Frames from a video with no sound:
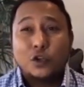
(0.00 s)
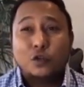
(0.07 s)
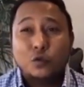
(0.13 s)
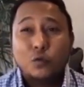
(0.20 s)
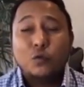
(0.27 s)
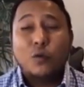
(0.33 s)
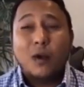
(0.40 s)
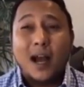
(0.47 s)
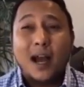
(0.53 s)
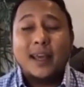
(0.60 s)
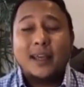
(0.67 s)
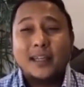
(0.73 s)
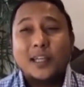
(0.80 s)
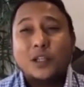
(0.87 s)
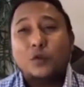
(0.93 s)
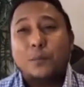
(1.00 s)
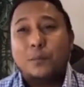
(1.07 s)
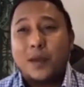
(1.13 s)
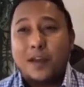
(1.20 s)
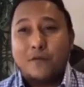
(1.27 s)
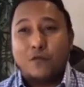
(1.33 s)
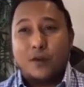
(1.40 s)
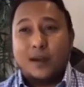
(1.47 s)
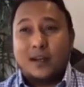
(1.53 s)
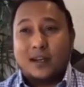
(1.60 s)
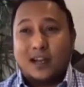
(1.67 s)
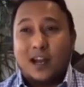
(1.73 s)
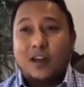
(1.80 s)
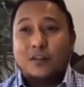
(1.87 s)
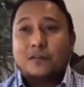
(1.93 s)
Do I need to pay for an
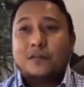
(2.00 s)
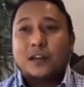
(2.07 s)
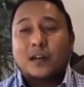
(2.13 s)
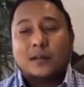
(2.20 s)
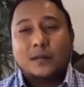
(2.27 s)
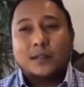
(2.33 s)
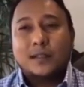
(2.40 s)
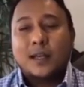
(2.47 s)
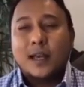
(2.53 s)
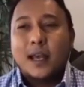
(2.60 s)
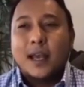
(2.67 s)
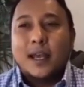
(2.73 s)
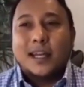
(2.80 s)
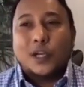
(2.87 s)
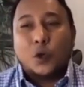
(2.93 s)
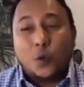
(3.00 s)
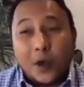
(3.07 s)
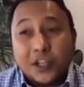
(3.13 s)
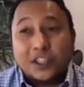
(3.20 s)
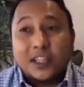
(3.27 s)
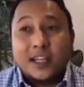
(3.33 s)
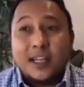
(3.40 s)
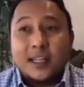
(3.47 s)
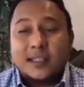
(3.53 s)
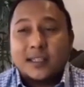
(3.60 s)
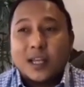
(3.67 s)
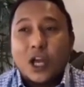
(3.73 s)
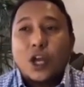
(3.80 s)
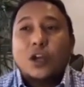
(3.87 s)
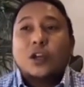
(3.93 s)
account, Firdaus? The question
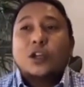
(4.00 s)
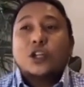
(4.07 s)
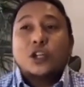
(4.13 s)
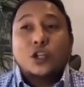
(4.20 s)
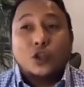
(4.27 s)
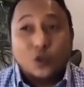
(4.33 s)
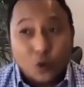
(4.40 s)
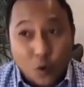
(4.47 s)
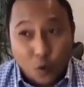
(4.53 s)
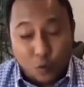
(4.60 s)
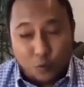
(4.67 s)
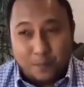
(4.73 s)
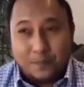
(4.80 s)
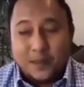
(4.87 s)
is no.